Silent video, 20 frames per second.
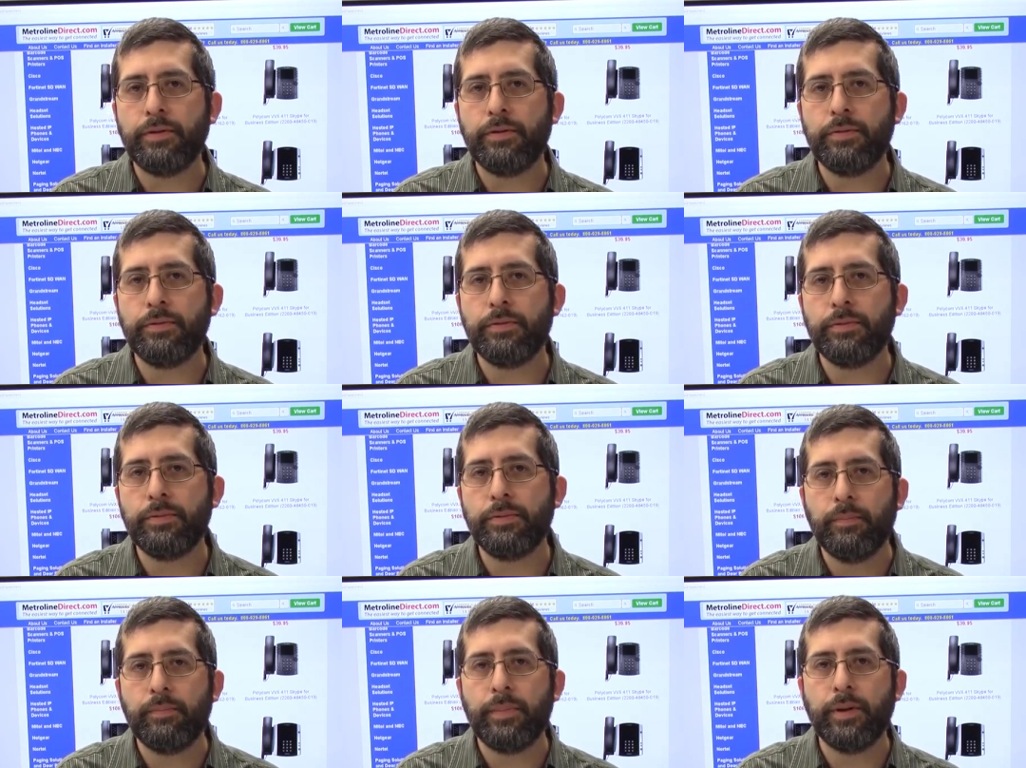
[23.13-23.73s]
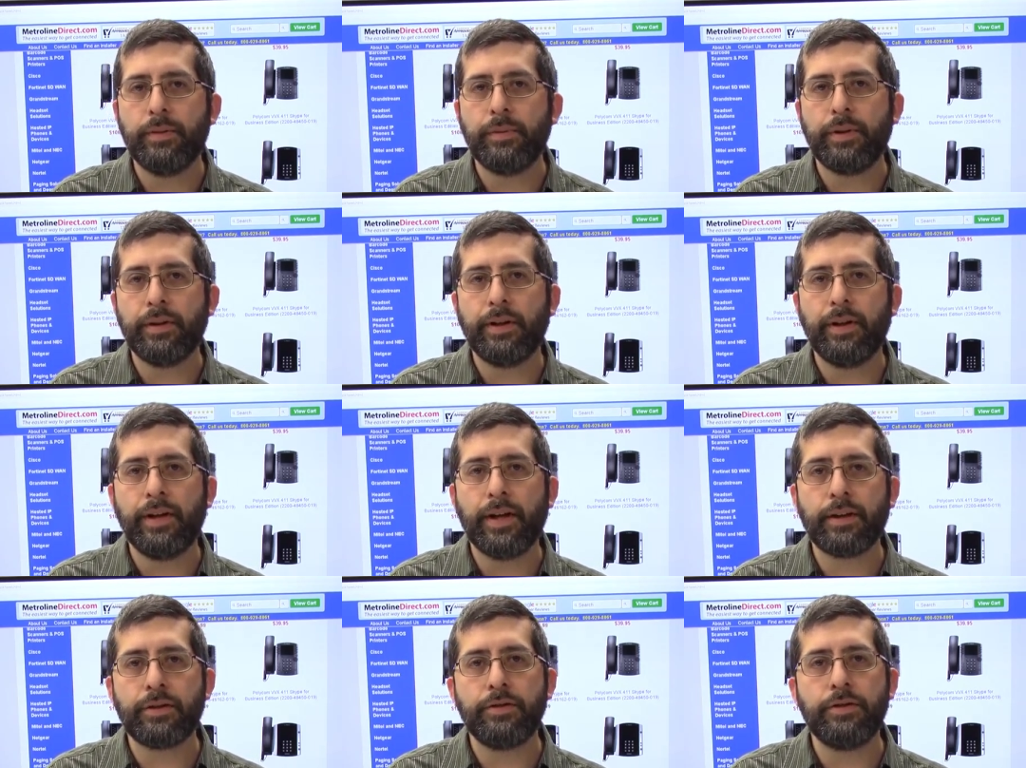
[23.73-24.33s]
to be able to
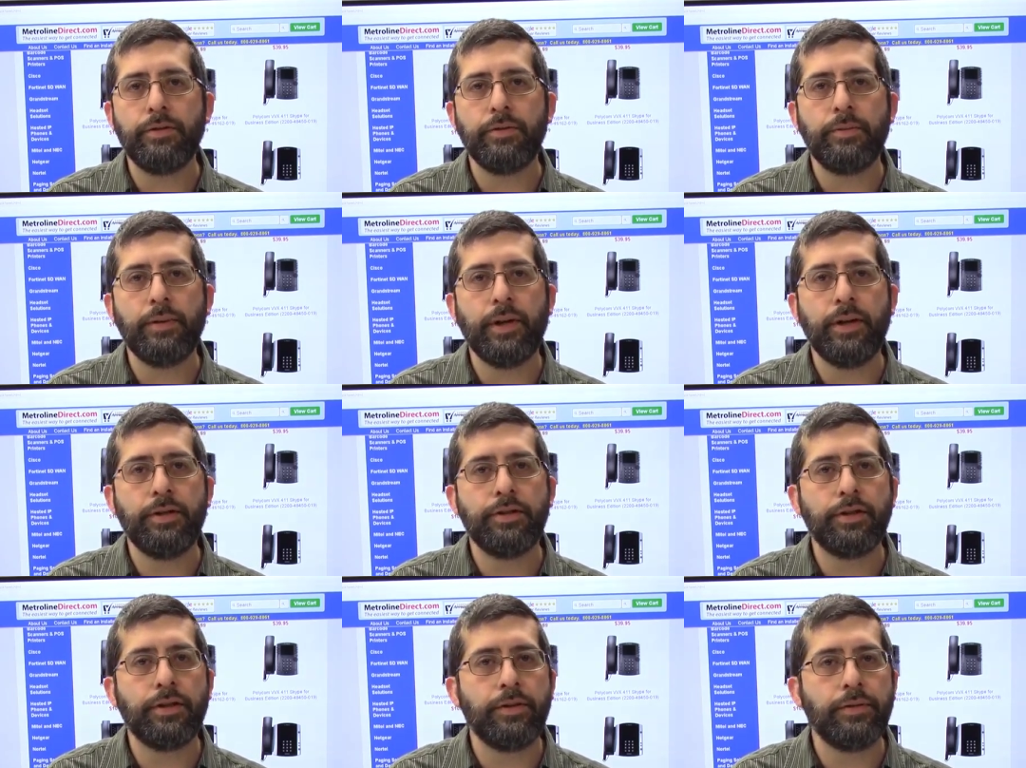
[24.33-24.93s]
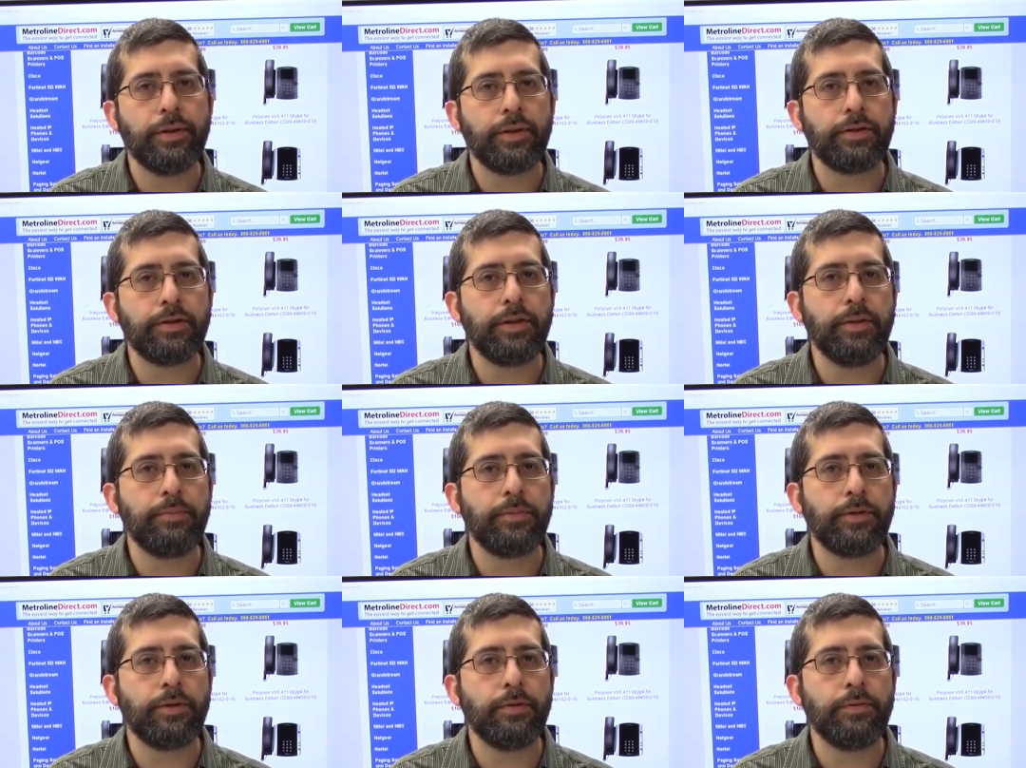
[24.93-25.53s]
connect to a generic
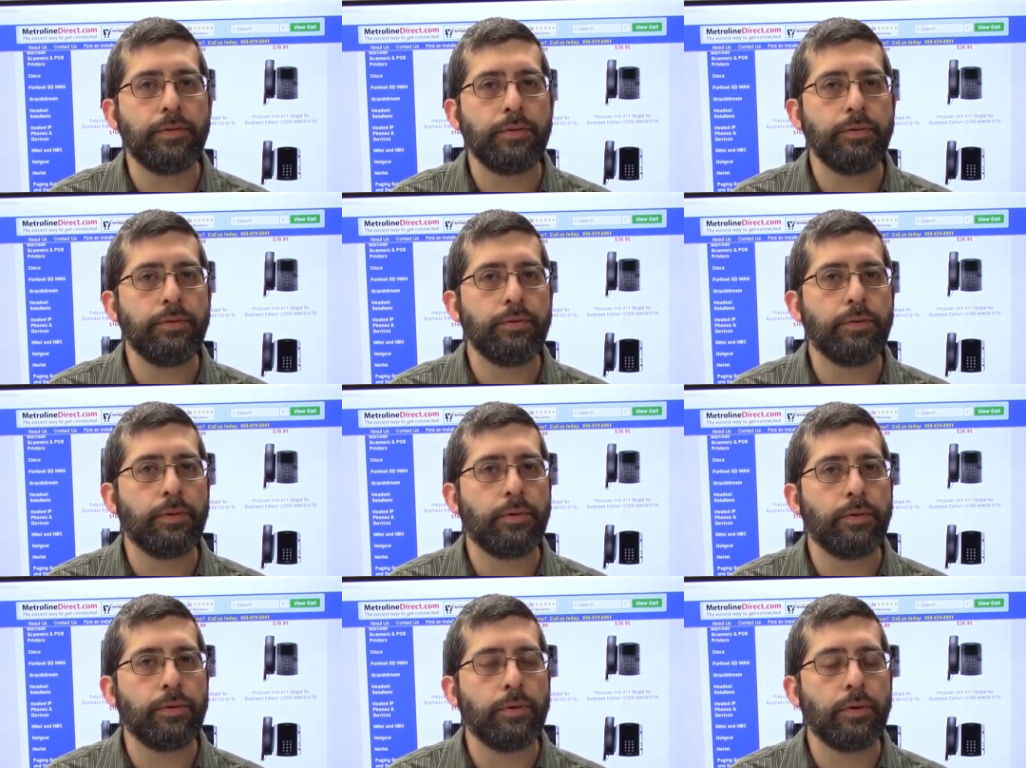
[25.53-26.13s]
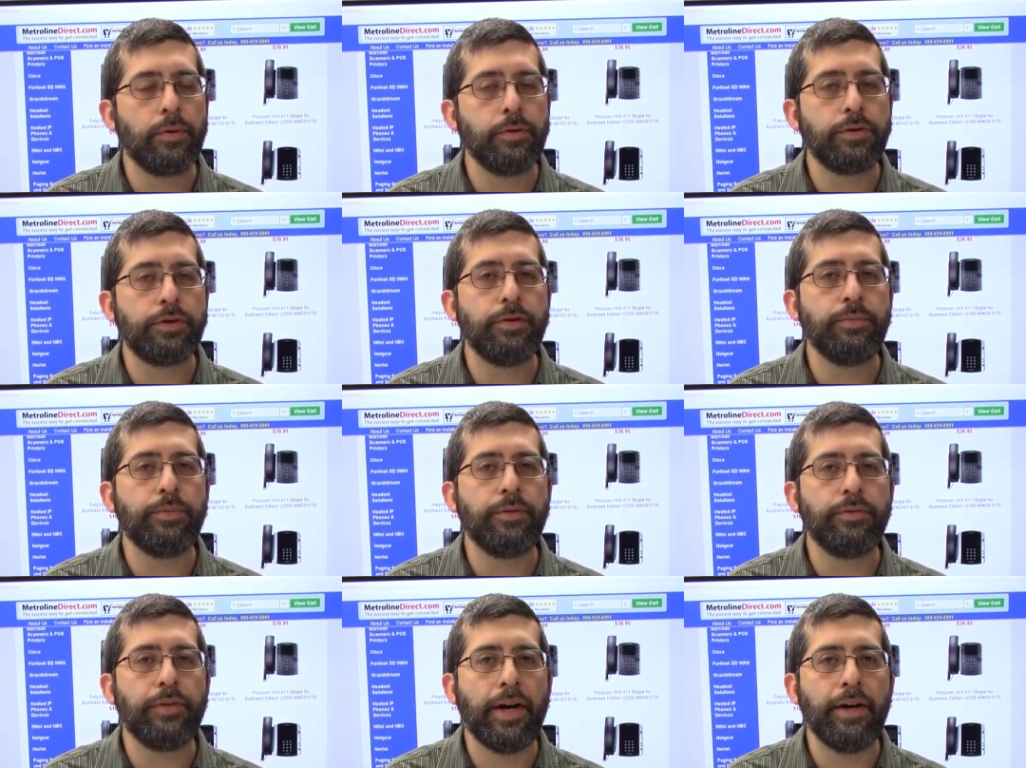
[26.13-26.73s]
SIP server or
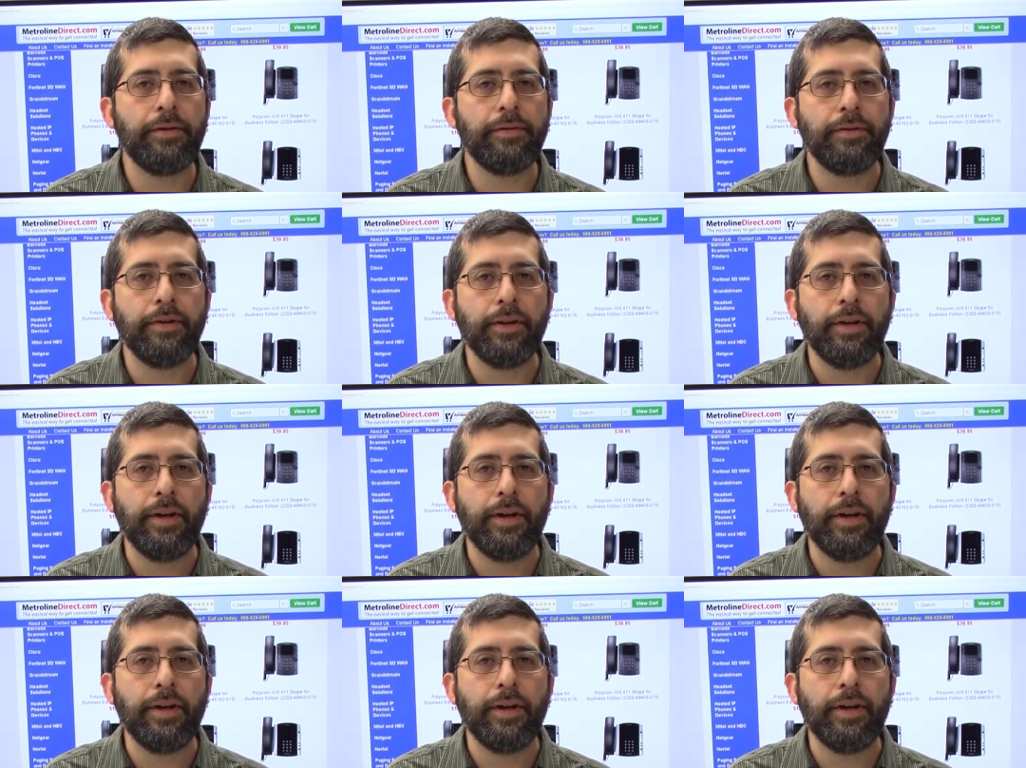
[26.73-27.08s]
hosted provider?